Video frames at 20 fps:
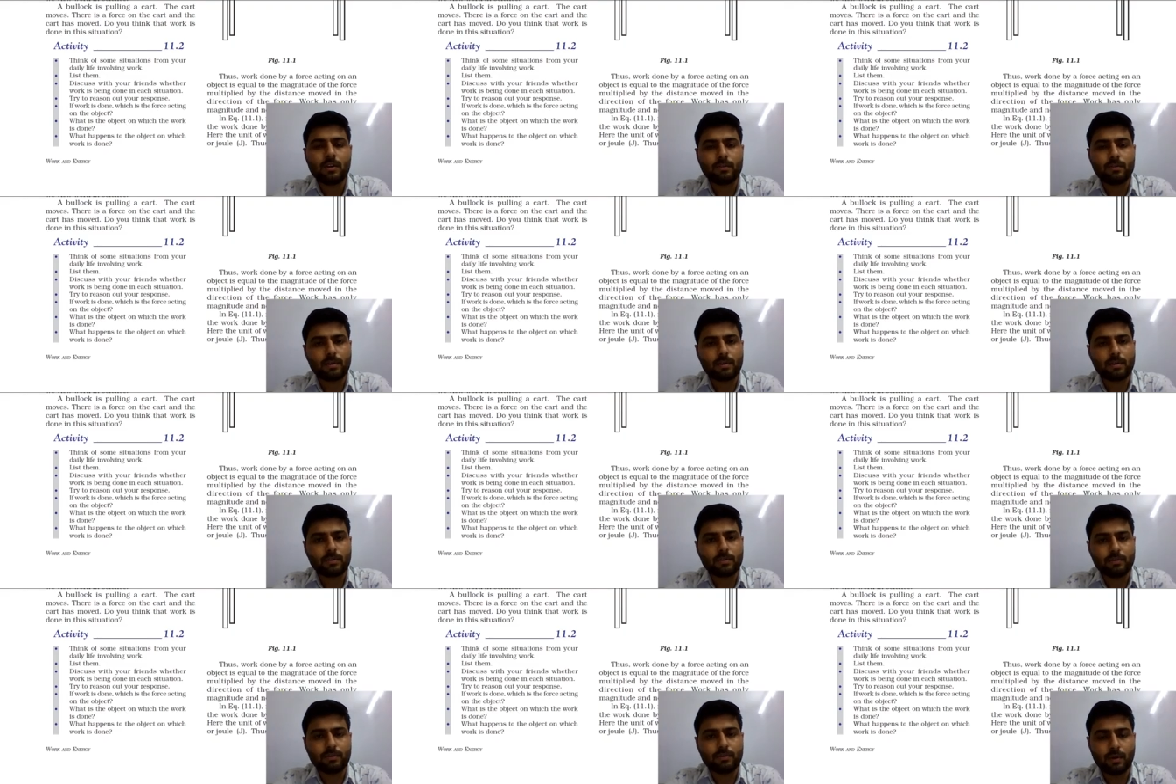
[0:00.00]
From
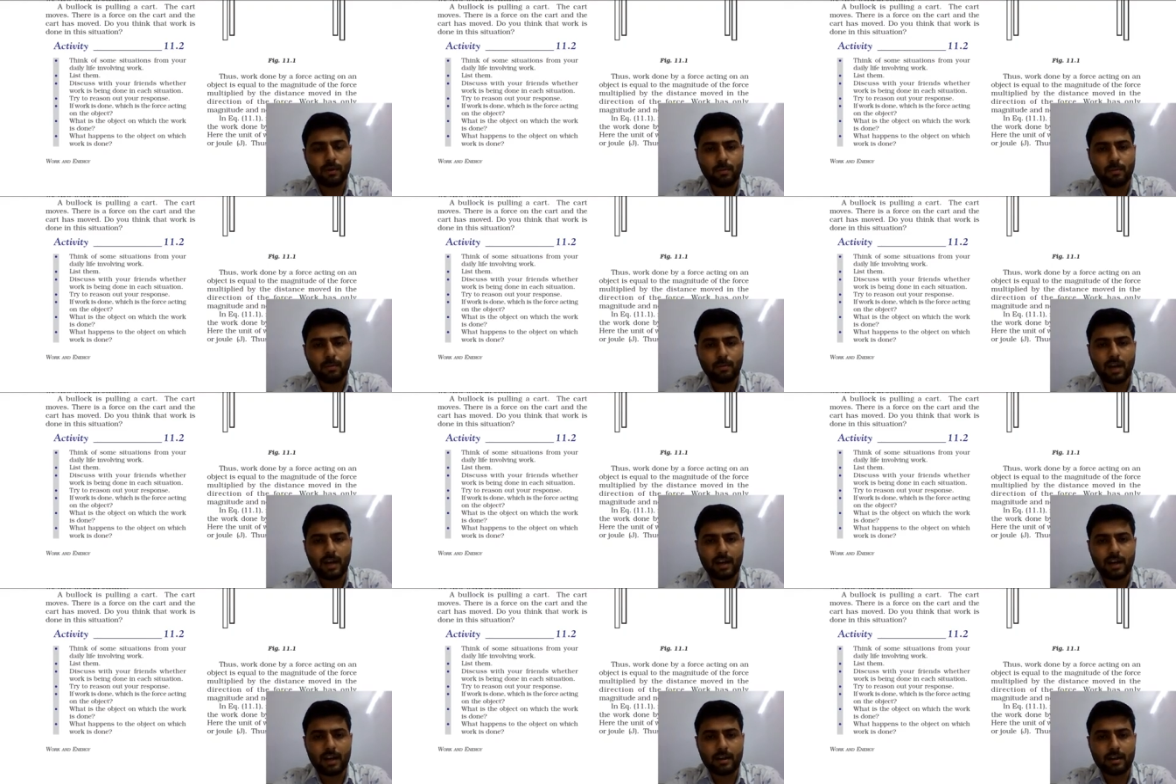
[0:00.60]
the
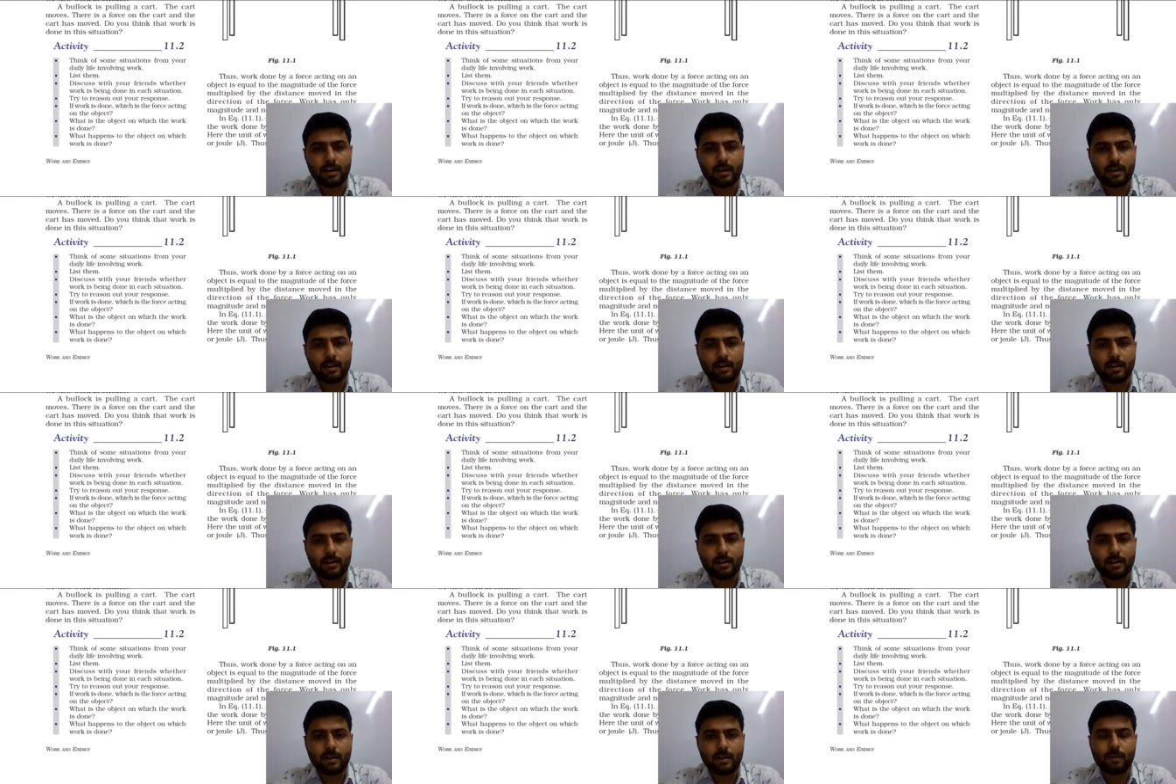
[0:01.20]
formula
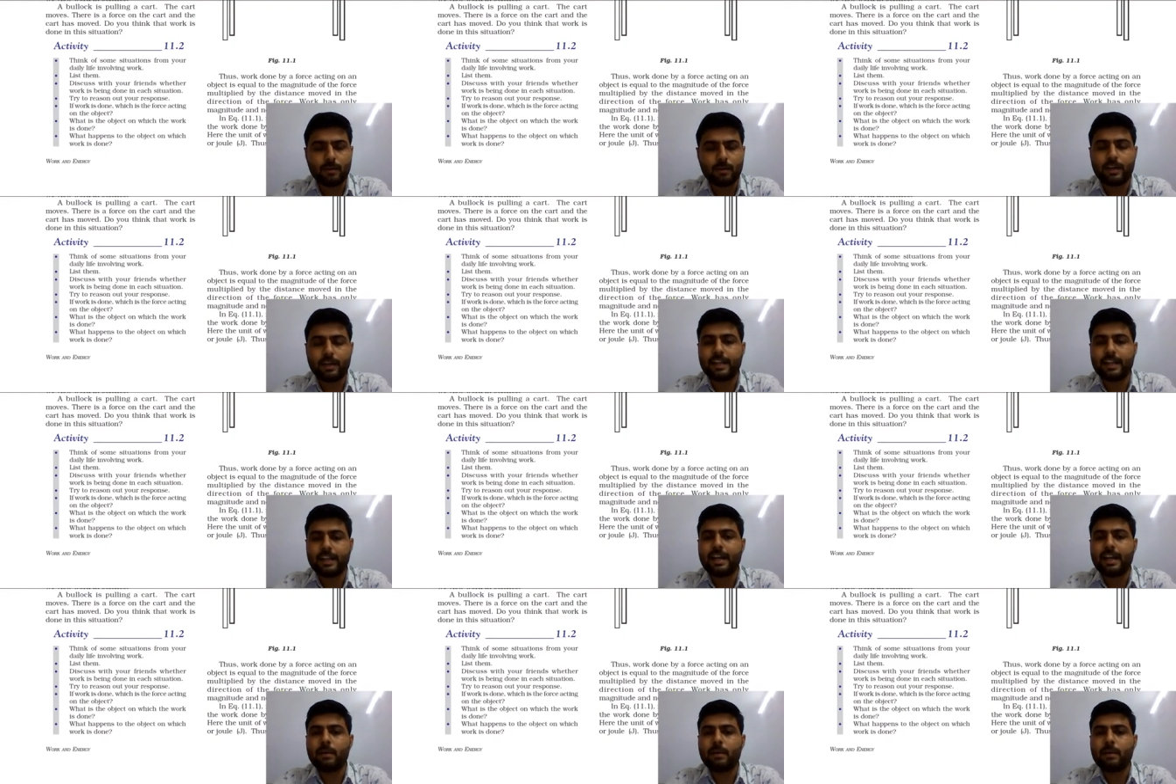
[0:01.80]
we
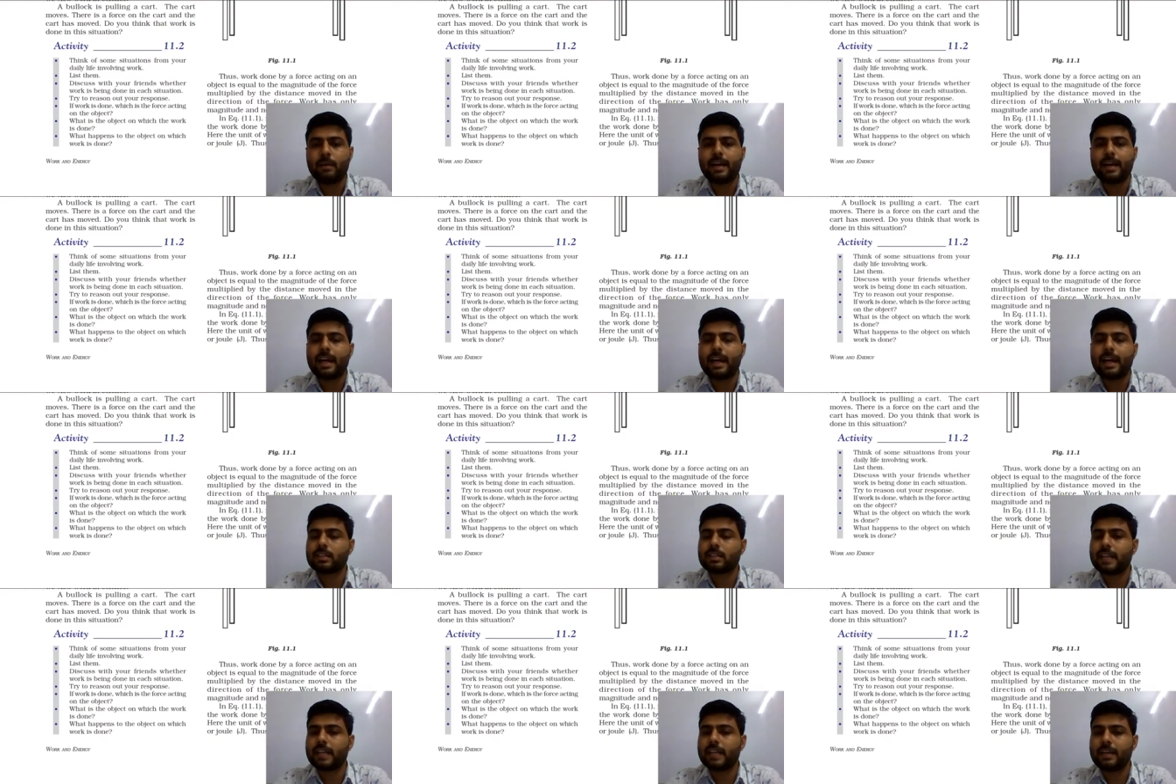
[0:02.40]
derive
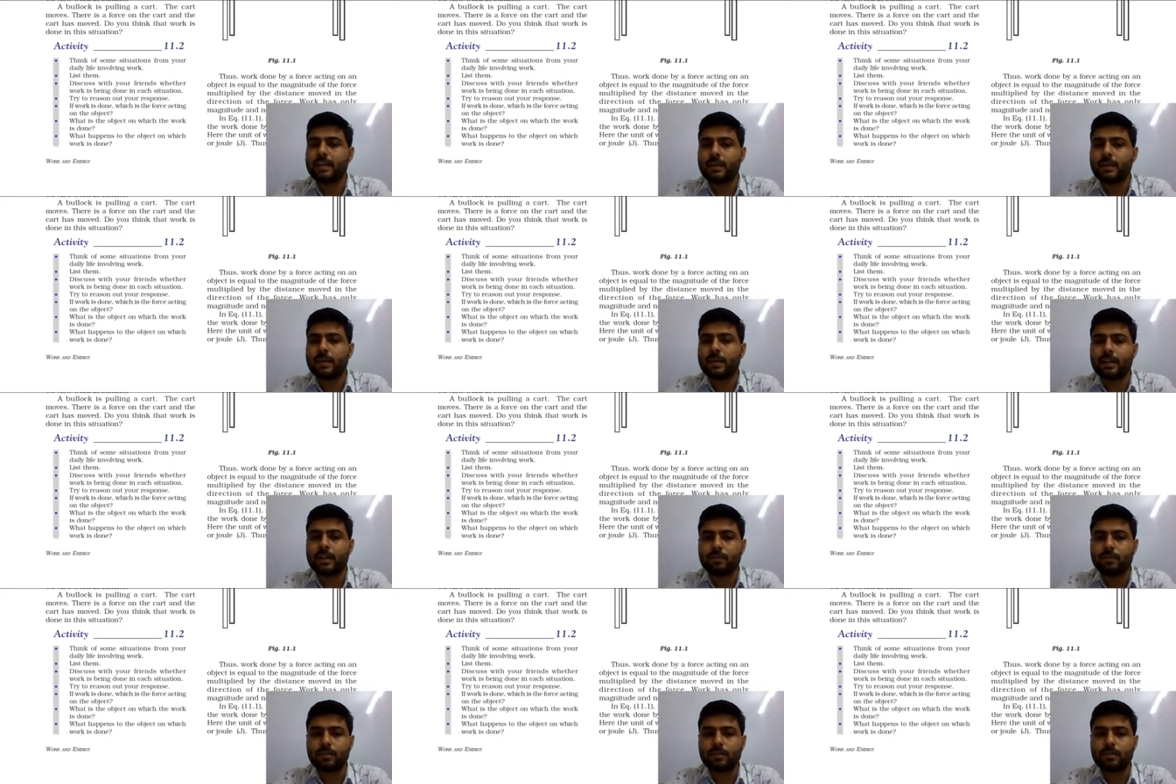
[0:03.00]
SI
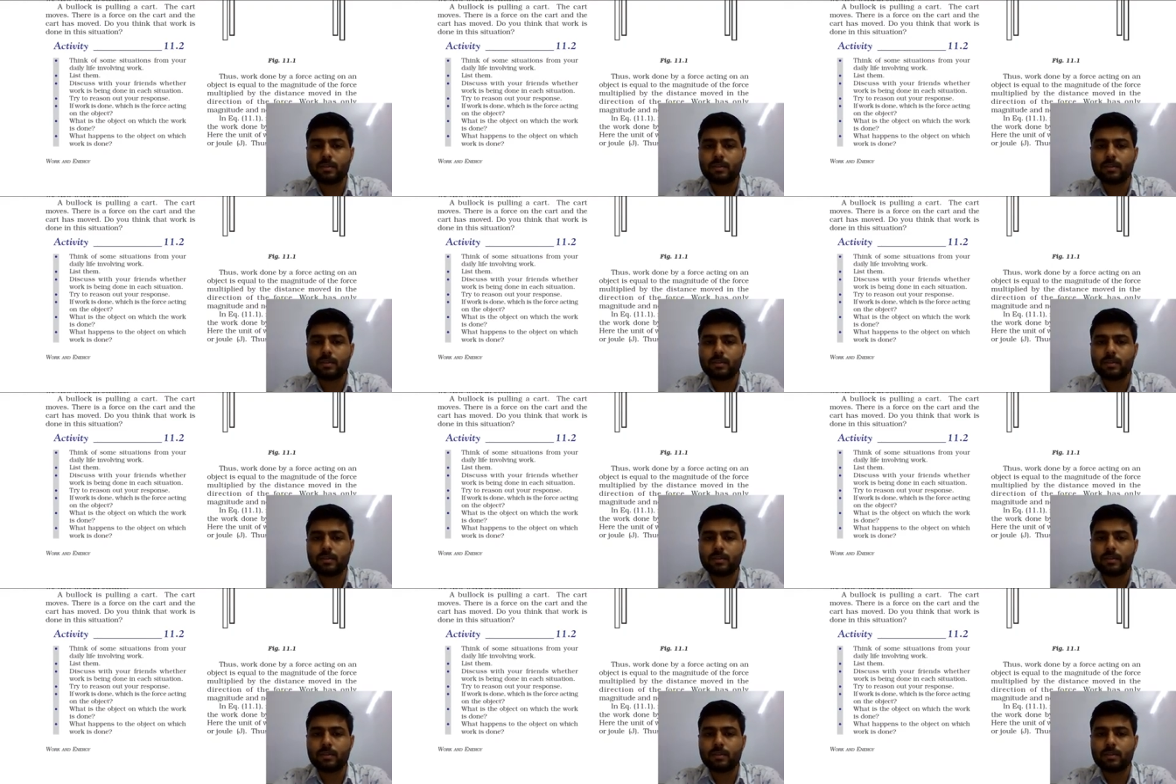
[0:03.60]
unit of